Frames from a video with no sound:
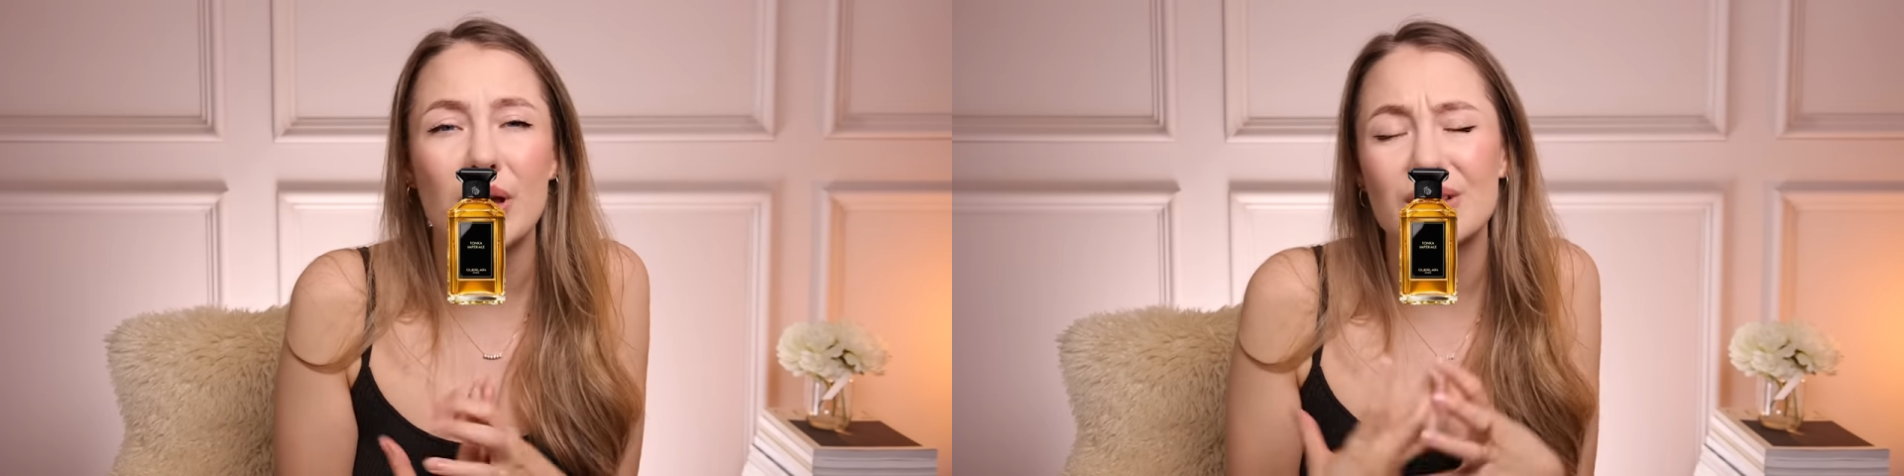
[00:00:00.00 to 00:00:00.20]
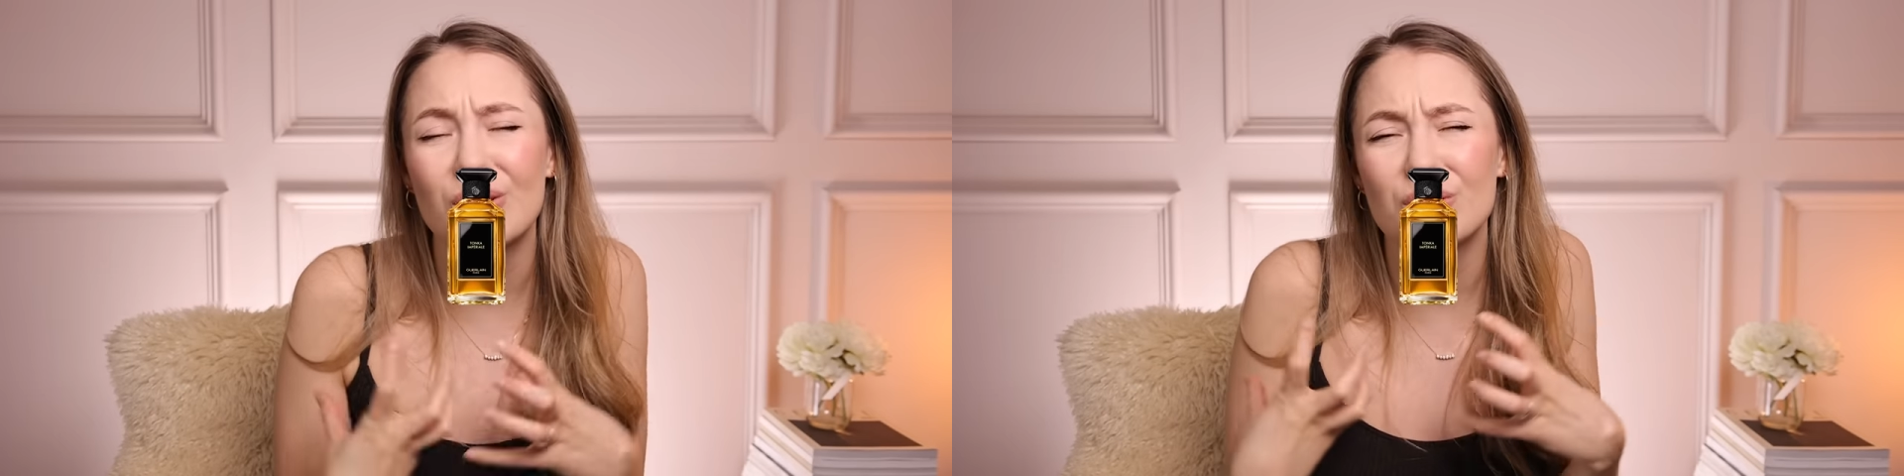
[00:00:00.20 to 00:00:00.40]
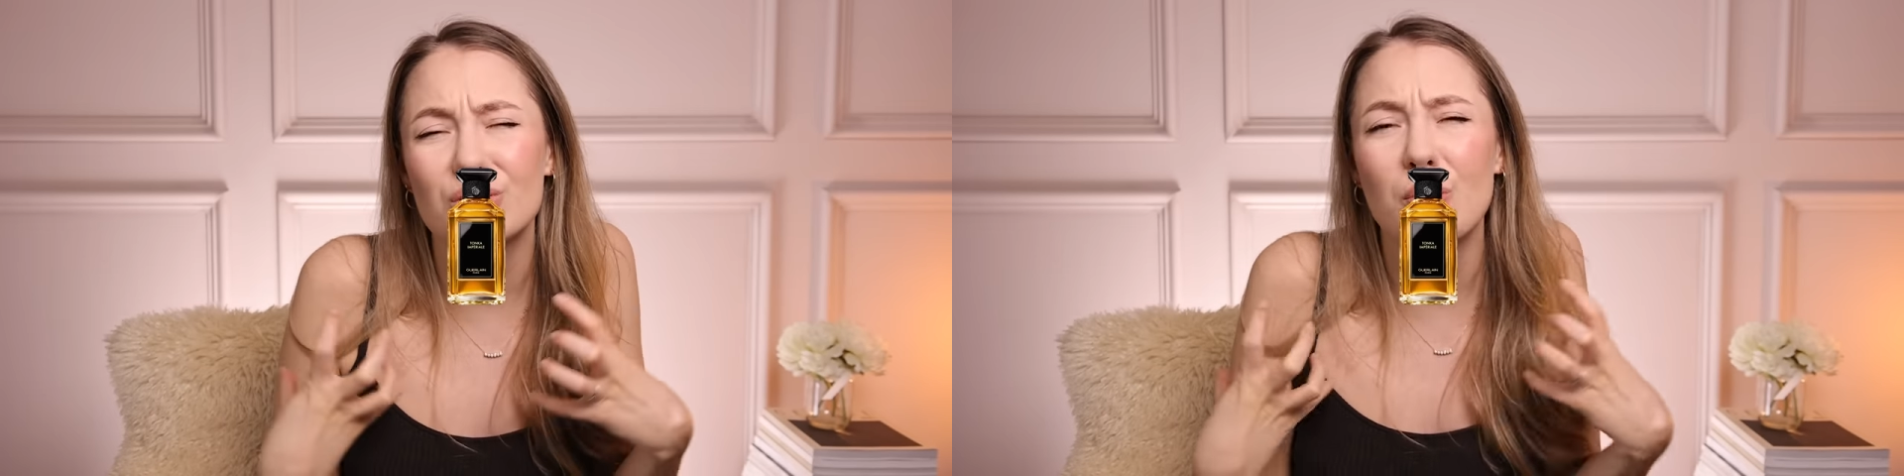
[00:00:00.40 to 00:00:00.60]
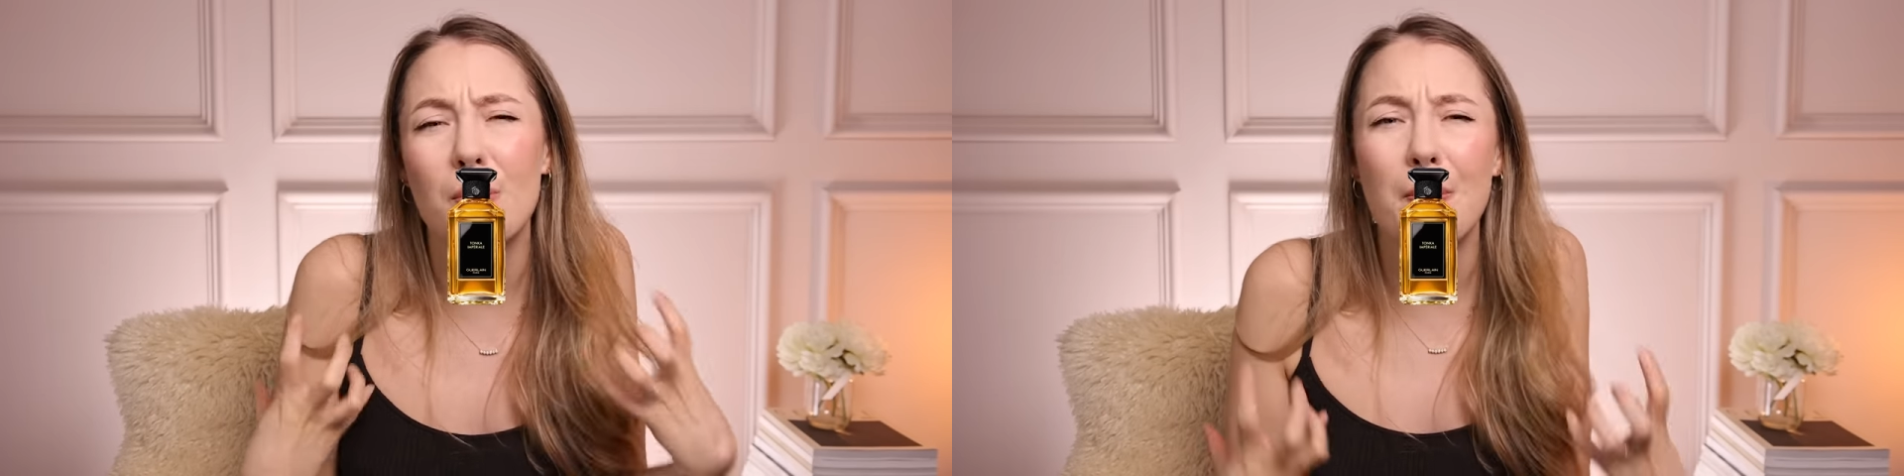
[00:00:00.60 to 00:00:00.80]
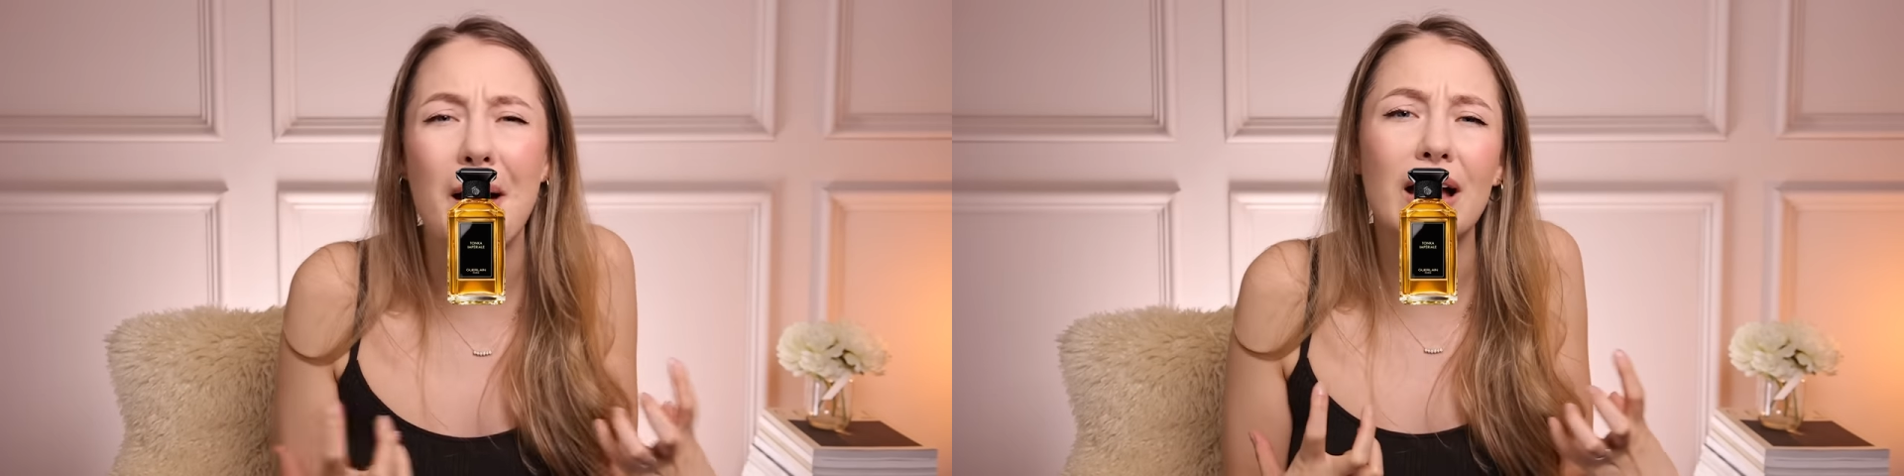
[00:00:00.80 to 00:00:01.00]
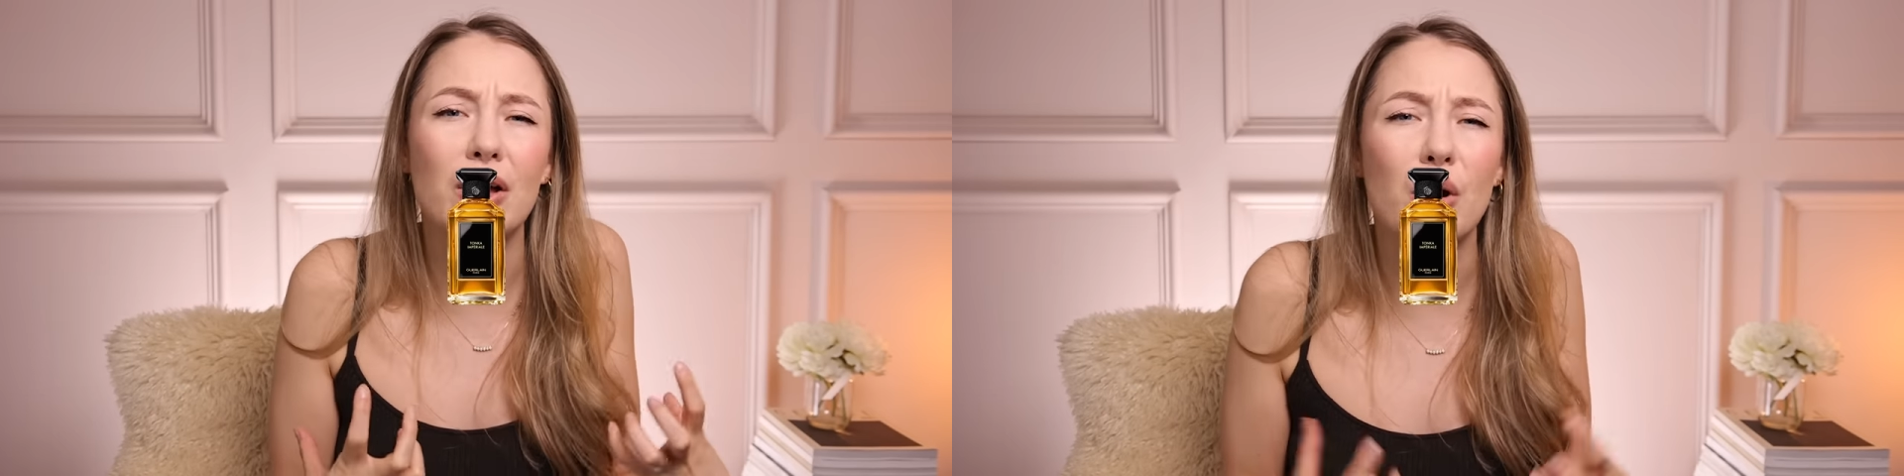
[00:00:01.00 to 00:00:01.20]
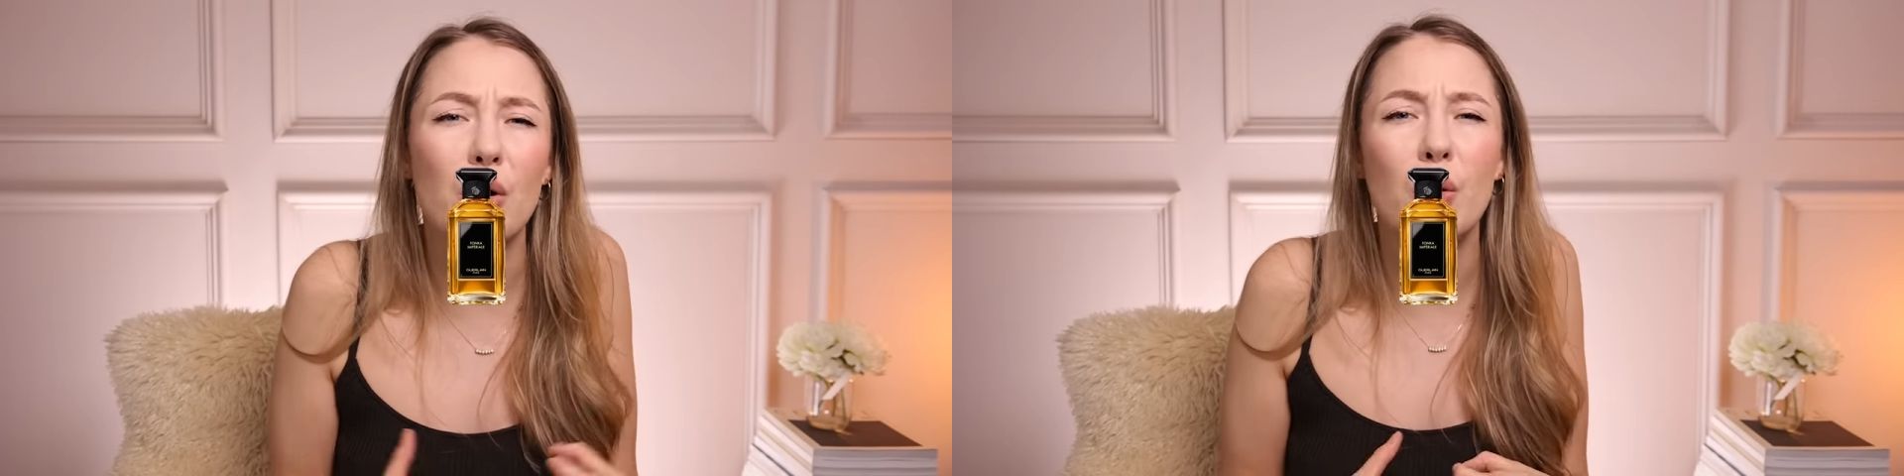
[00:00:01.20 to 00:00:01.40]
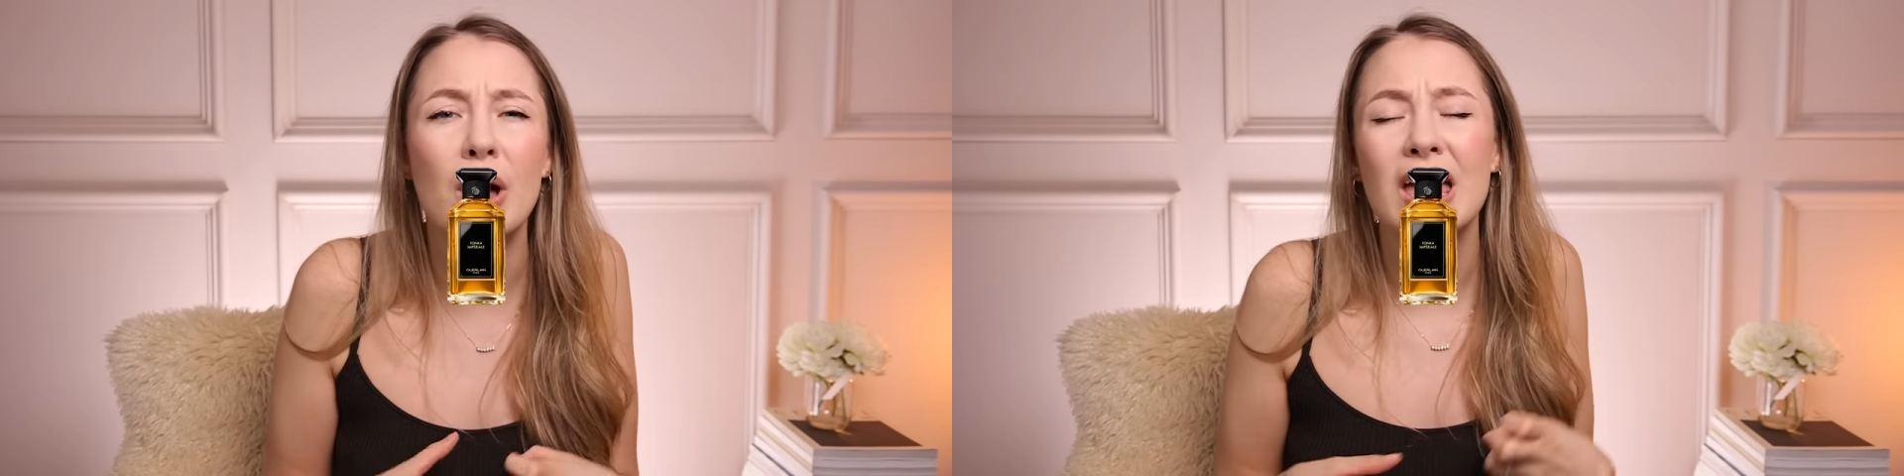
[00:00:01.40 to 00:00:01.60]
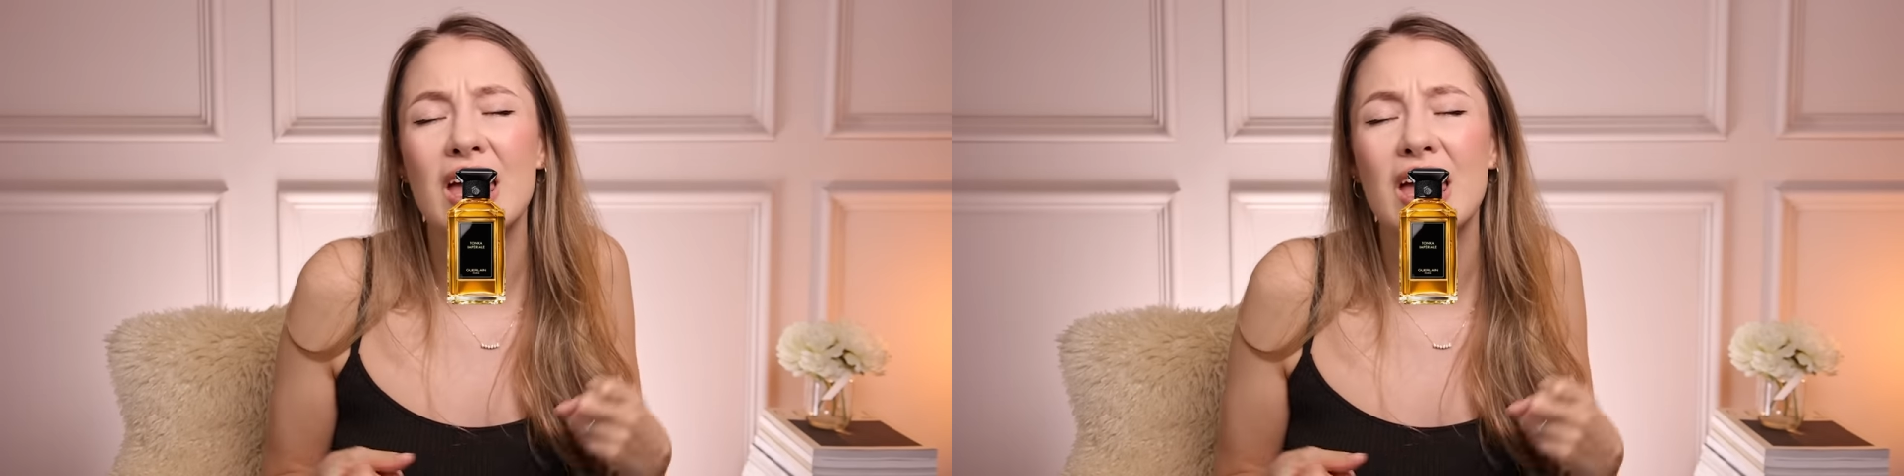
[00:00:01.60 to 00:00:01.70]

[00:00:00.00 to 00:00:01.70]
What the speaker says: It's got tobacco,